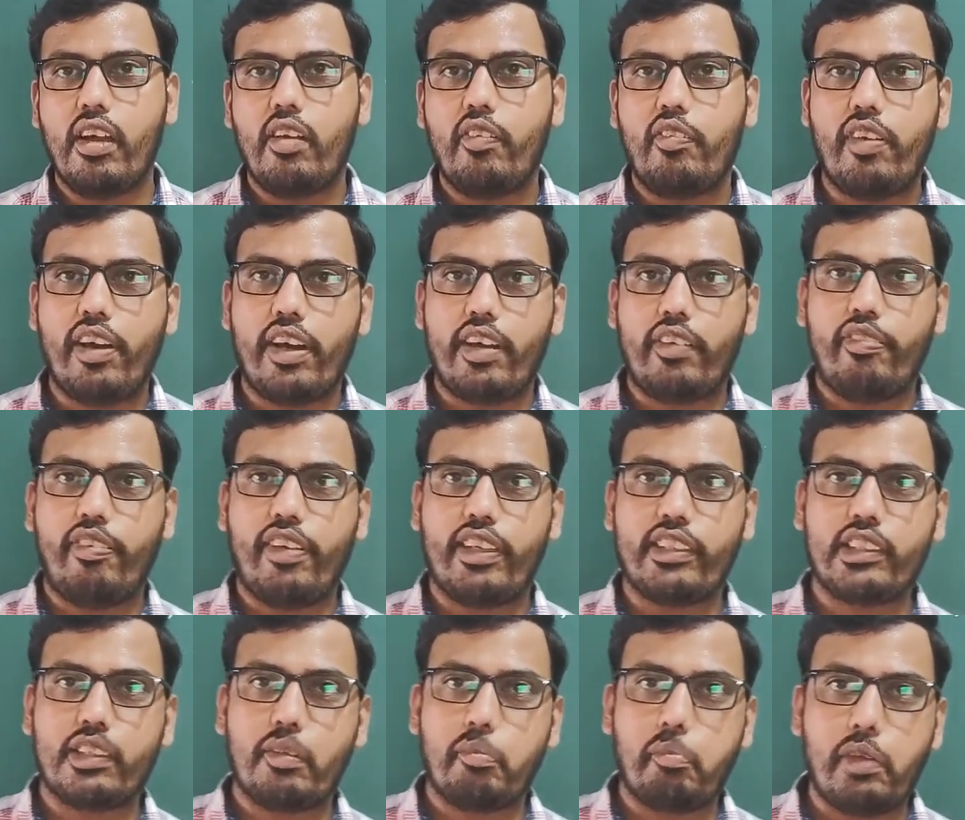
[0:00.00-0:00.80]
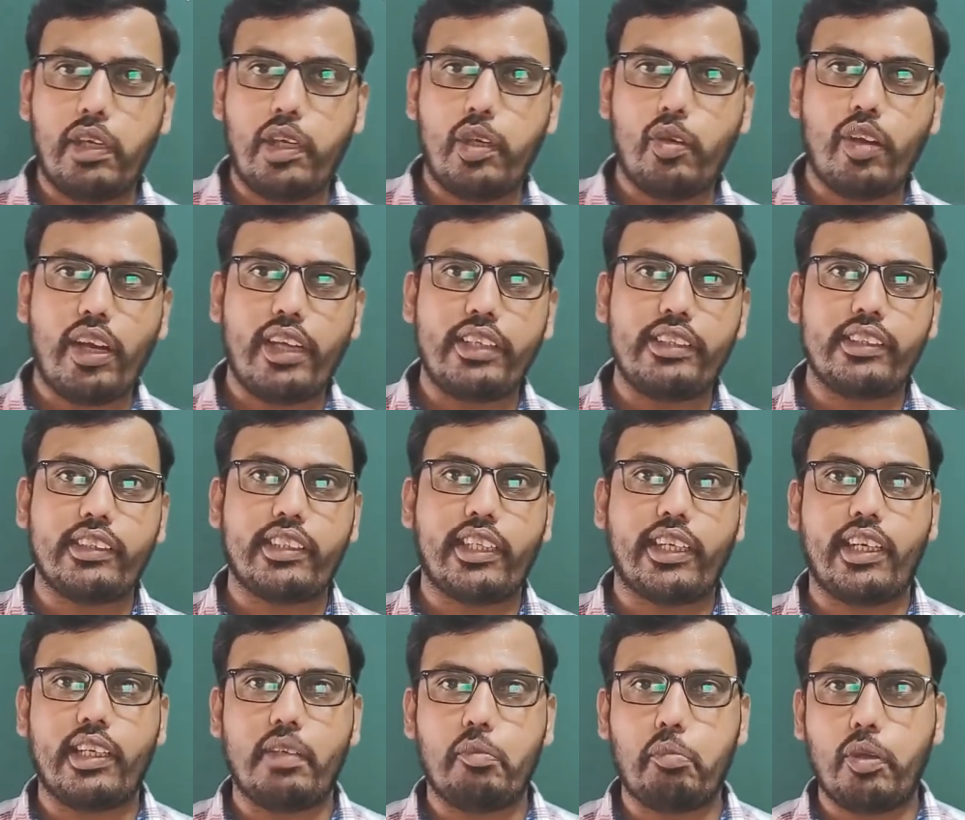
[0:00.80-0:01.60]
for first PU and
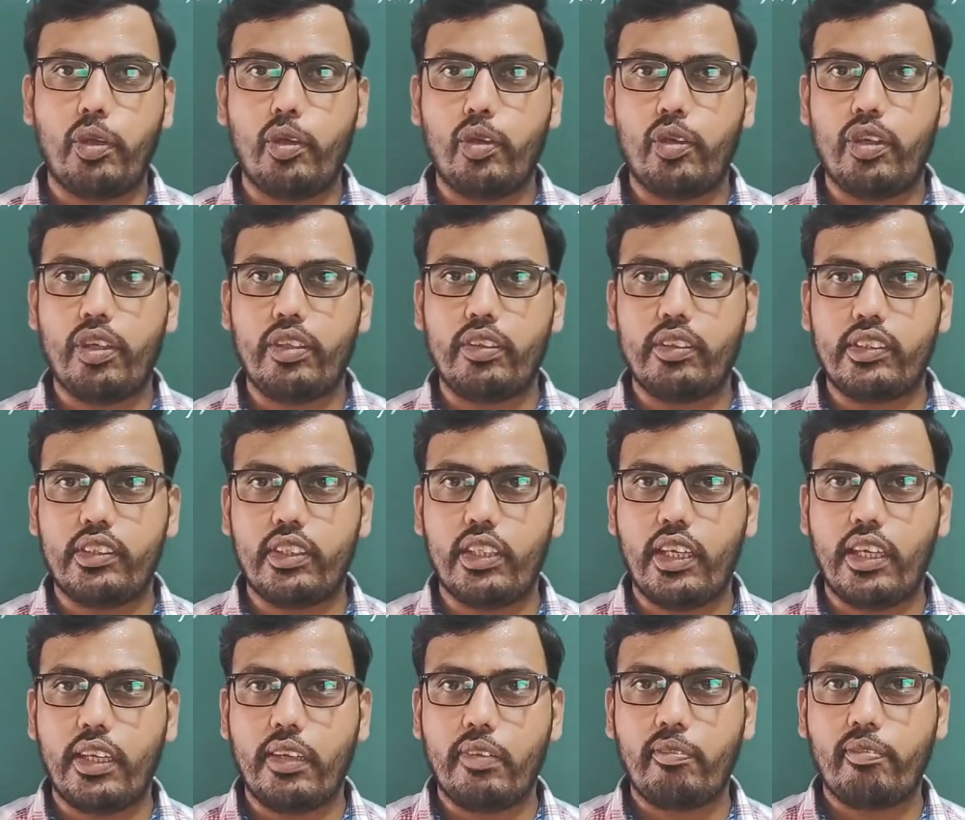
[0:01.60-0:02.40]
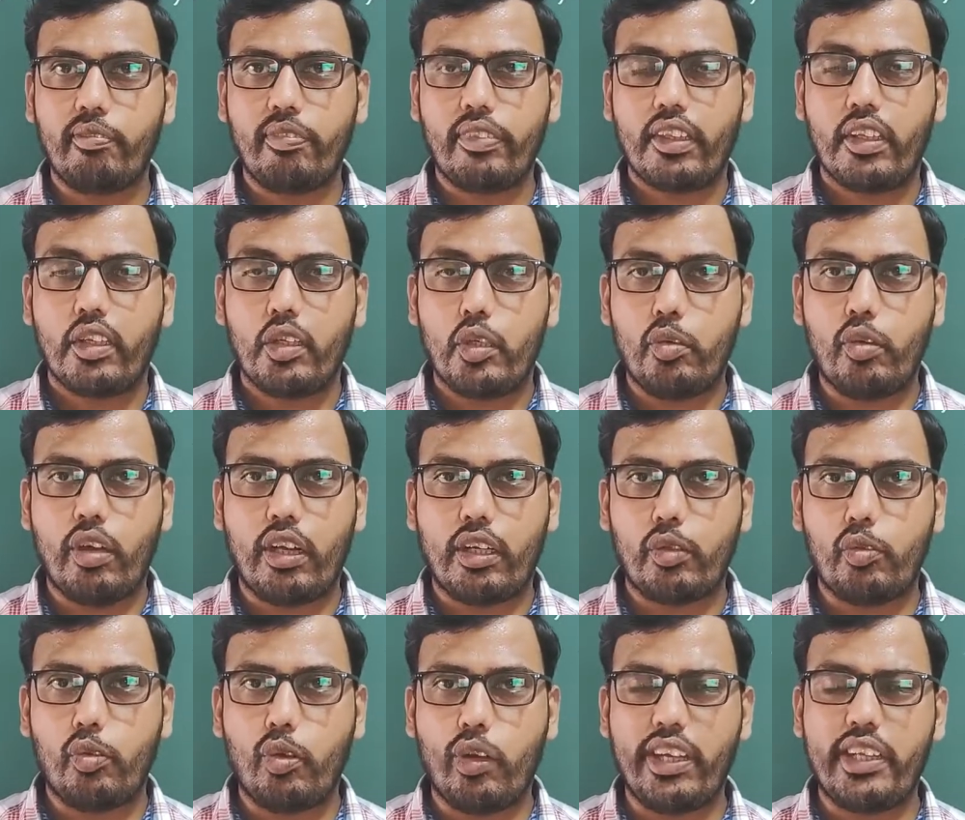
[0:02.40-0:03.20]
second PU you see you
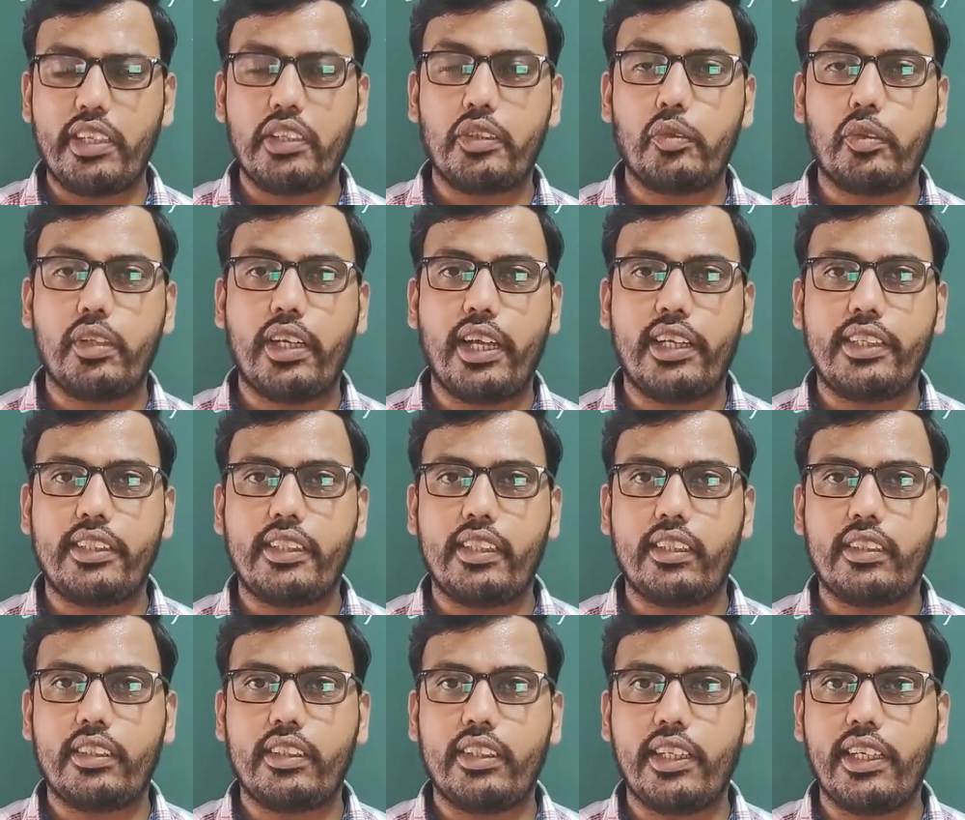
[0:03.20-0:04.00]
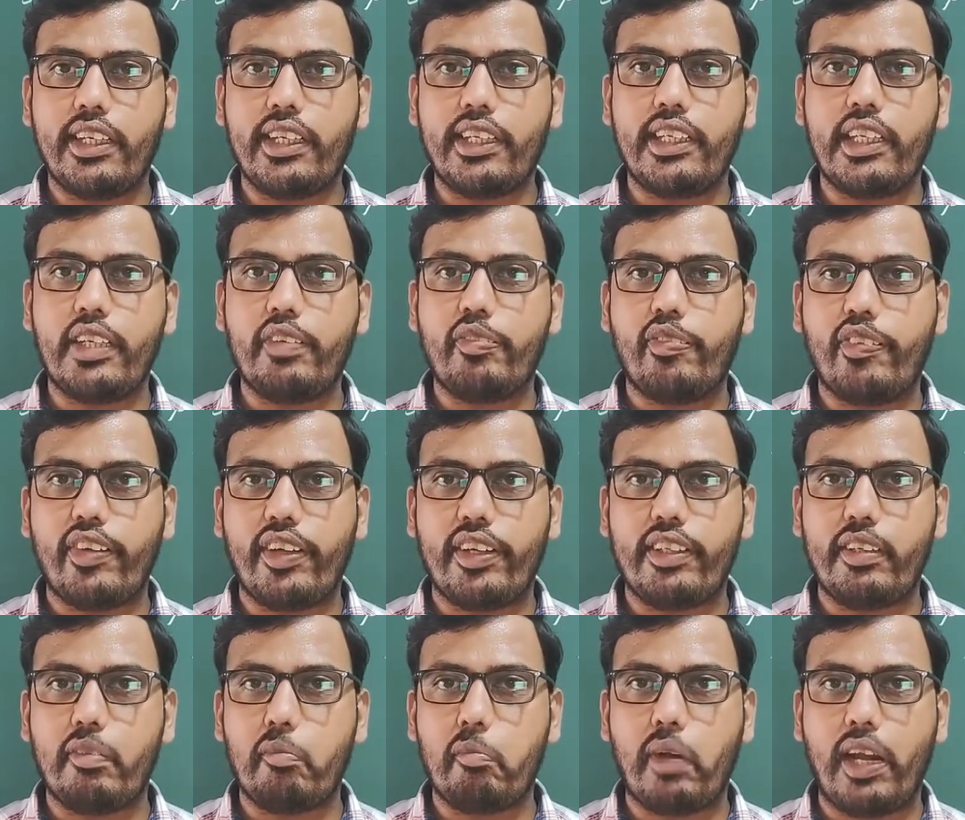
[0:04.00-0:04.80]
are going to get 3
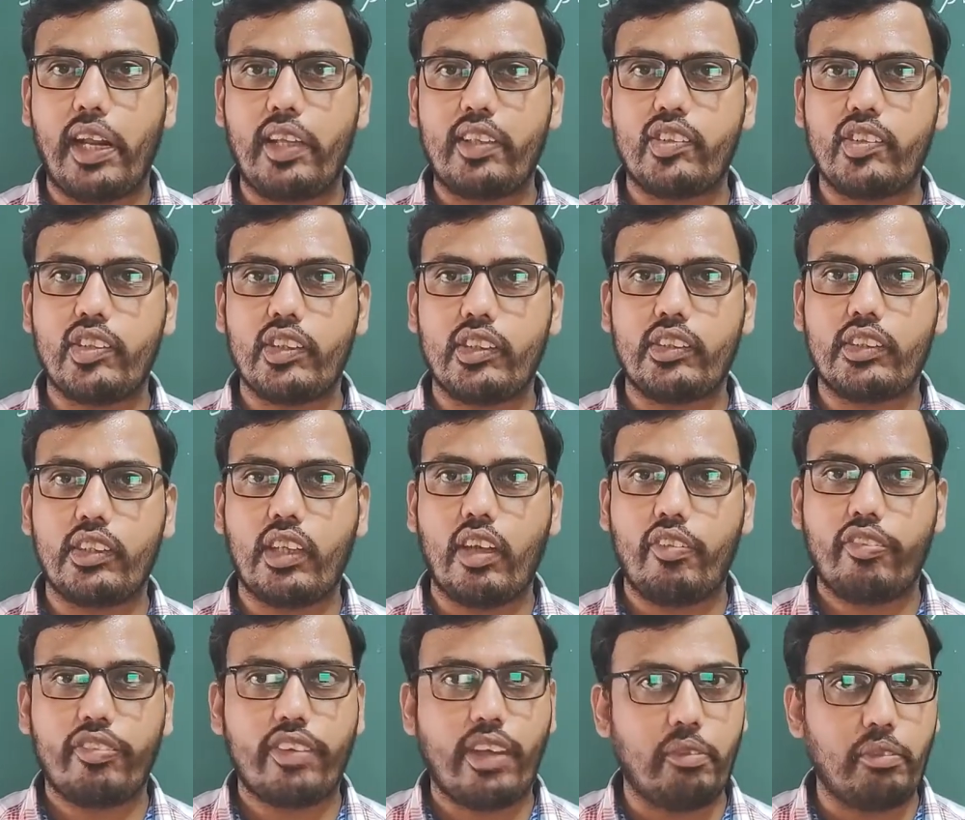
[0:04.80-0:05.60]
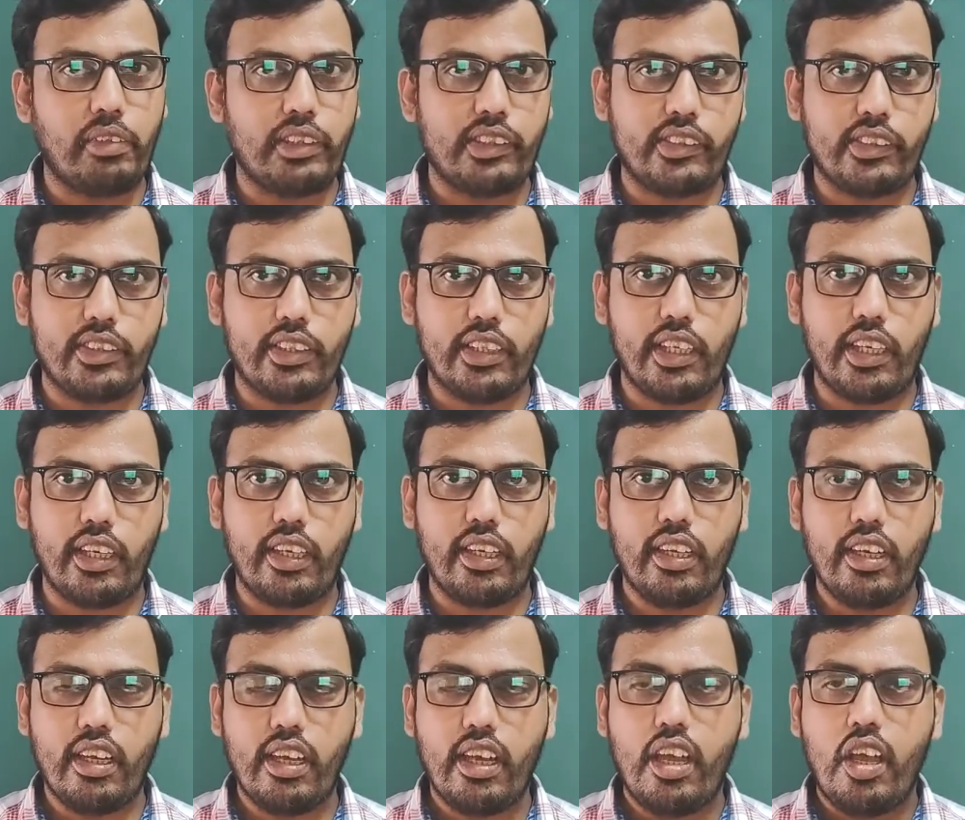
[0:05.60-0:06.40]
different branches of
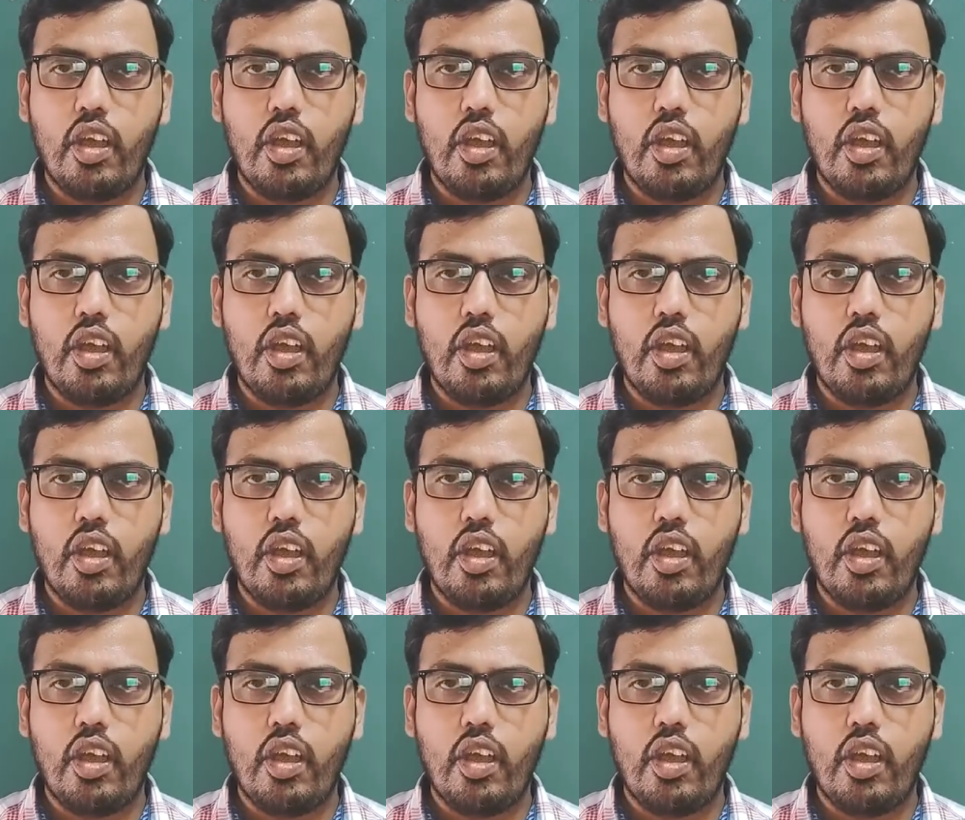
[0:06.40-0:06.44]
chemistry.